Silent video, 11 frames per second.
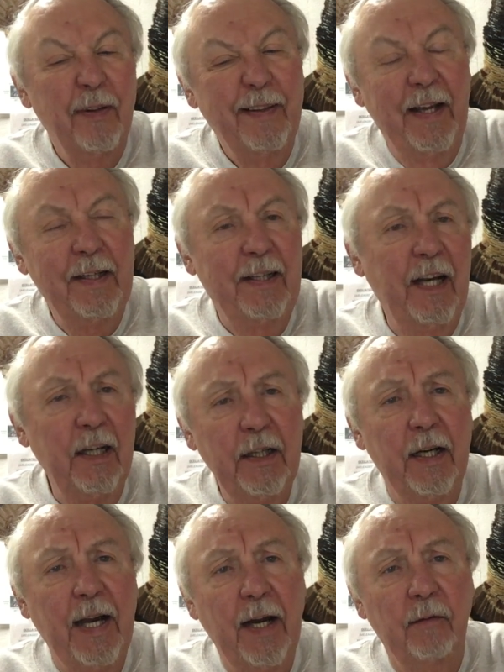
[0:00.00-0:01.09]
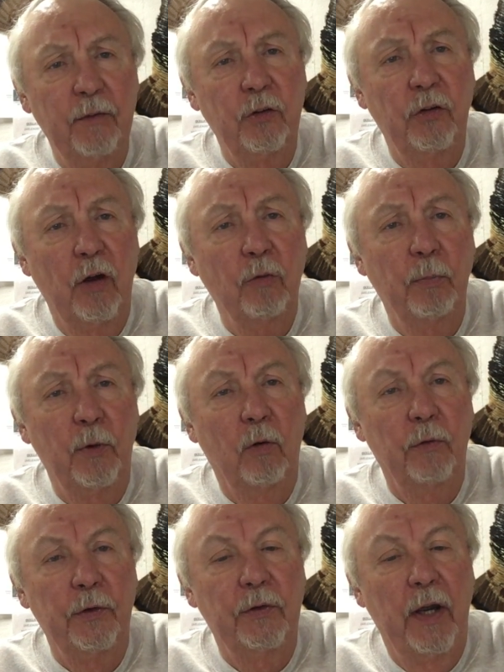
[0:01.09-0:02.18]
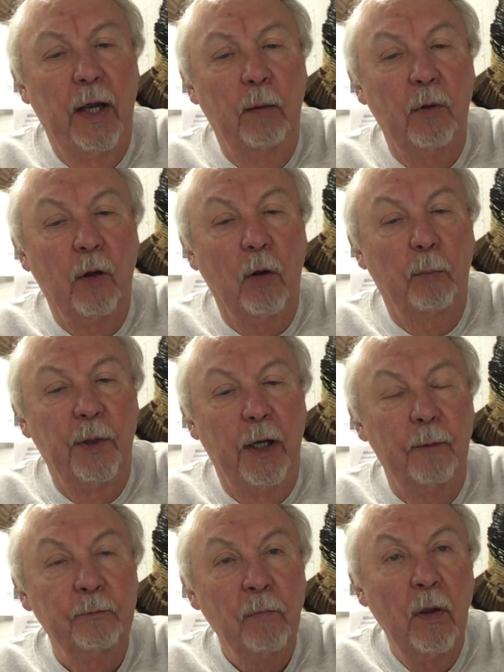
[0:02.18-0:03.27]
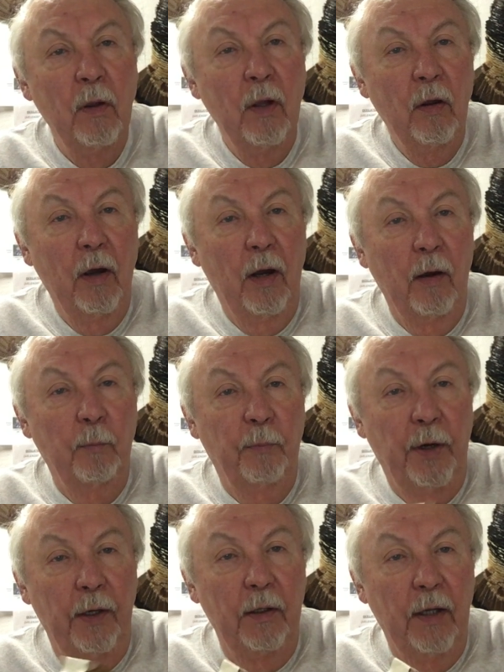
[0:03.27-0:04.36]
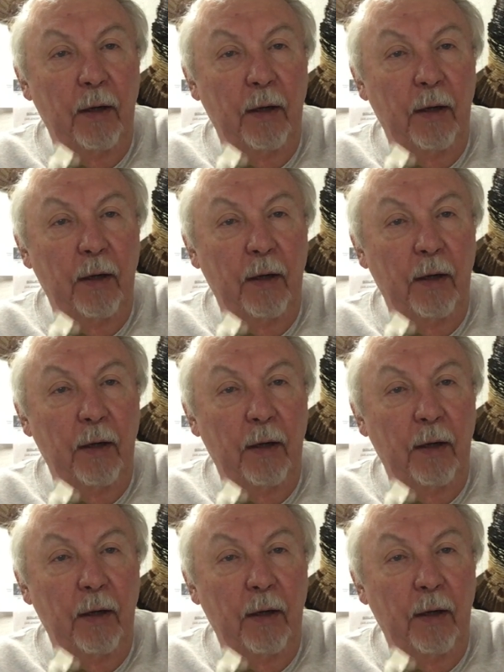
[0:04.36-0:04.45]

That can get out of adjustment over time a little bit. But